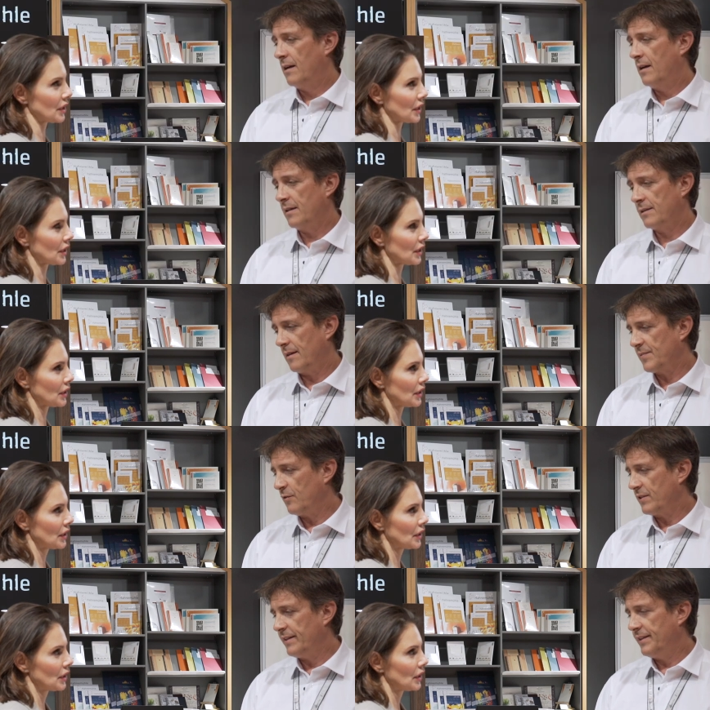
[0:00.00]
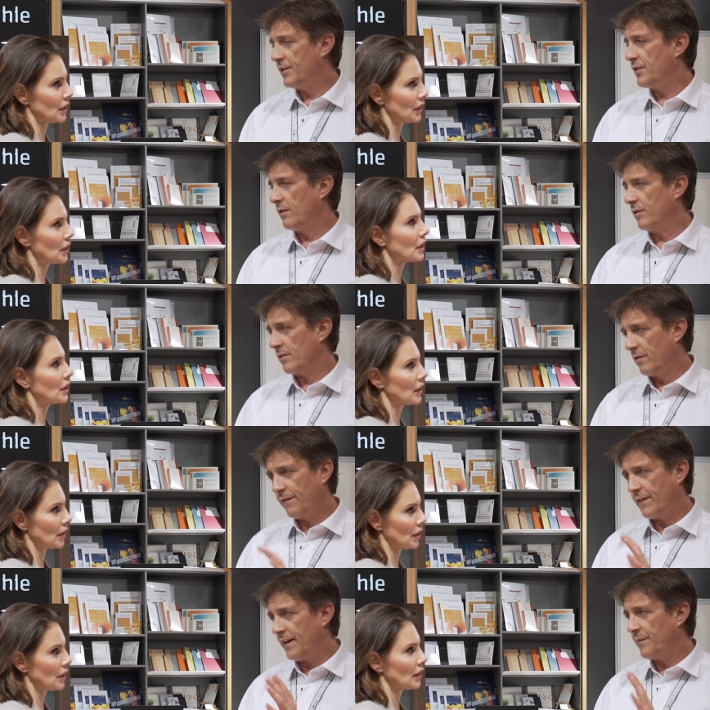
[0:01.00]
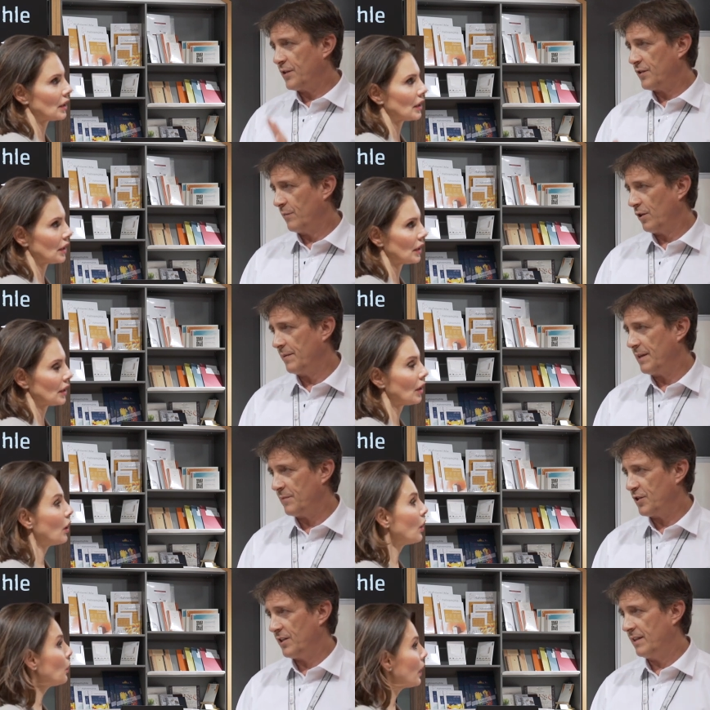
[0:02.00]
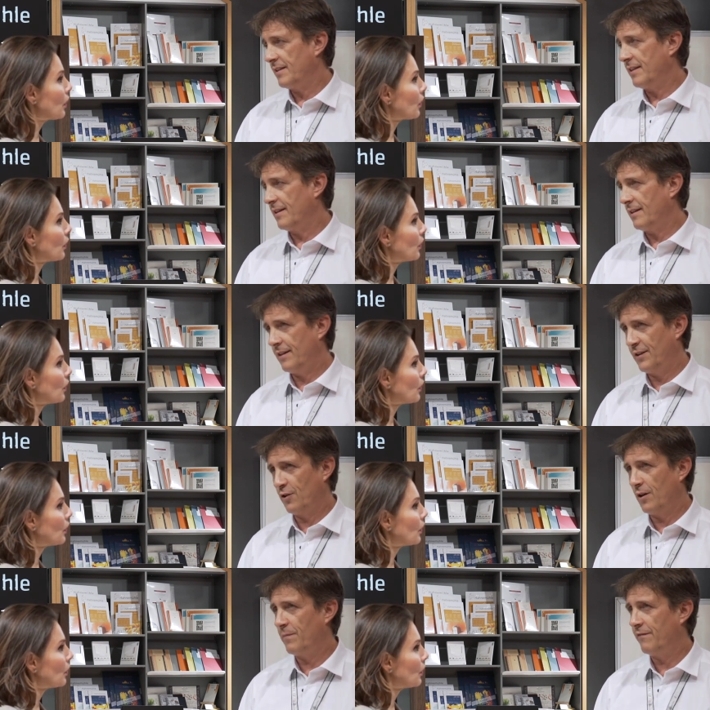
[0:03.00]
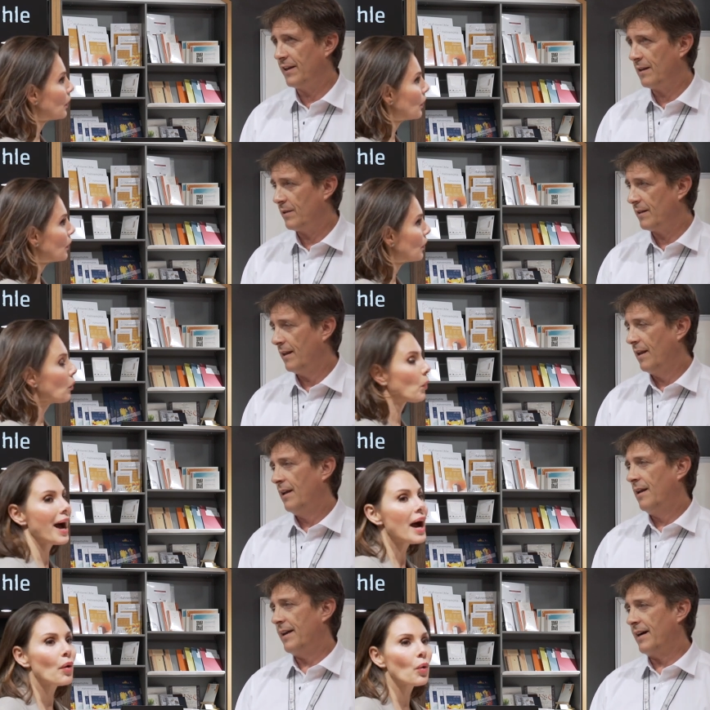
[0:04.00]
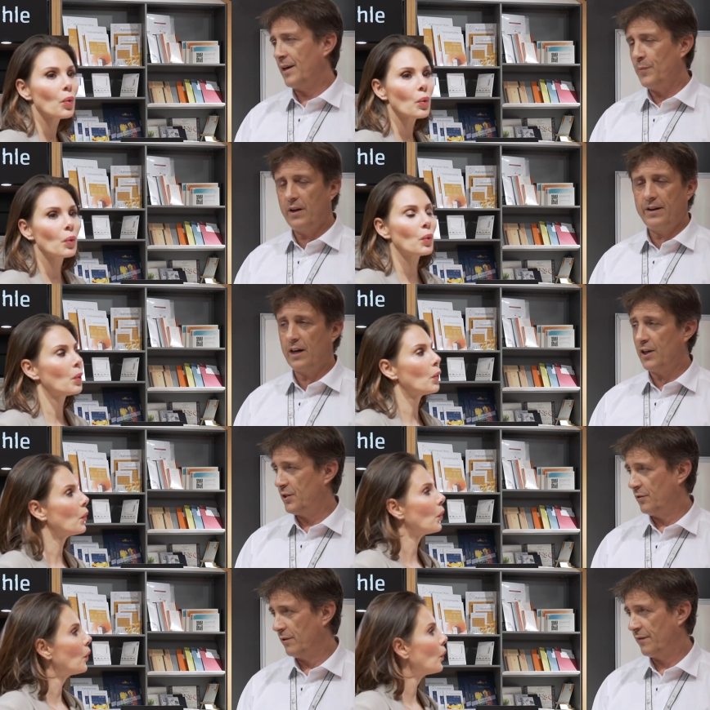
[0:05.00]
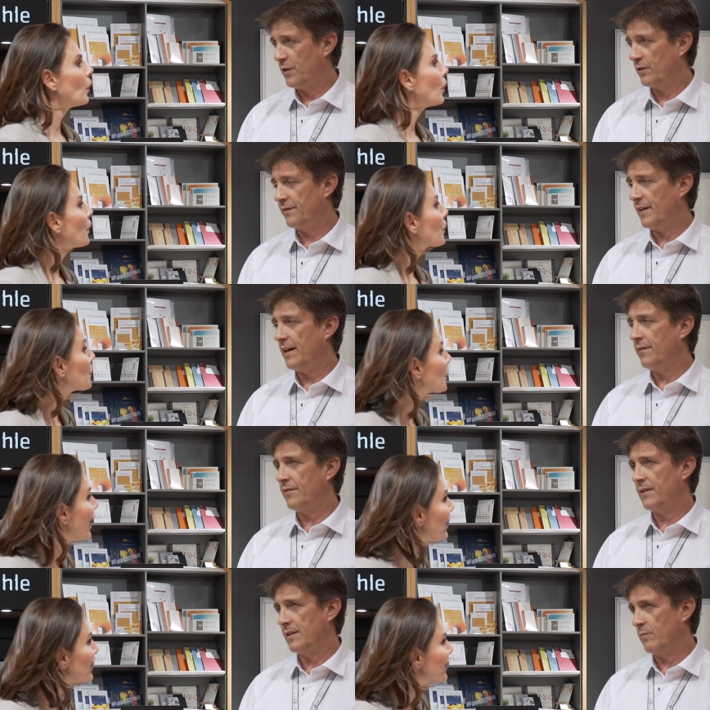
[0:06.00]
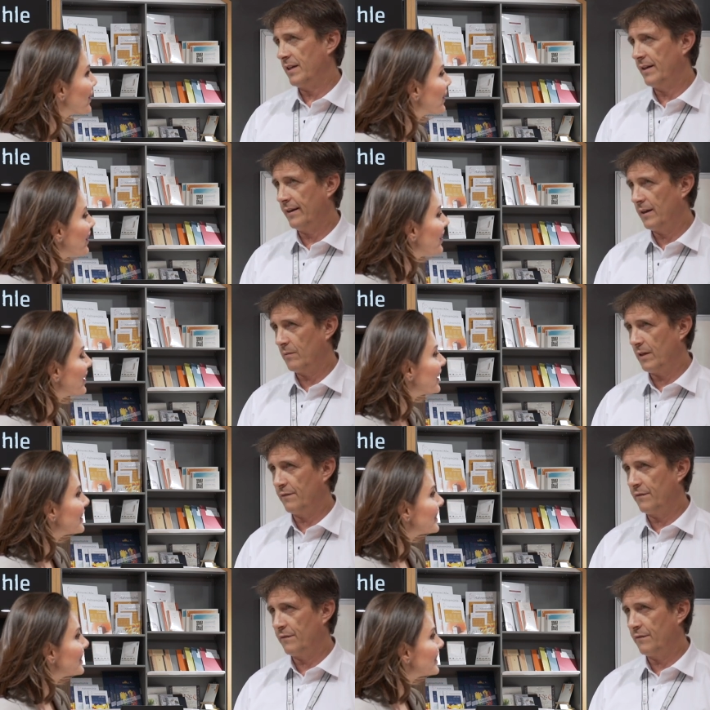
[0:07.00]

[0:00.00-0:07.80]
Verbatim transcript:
Speaker 1: It's absolutely niche. There was only five mold machines oh, wow. in the in Europe available. Wow. At Hahnemühle, there are two of those five. Wow. There's one in England, one in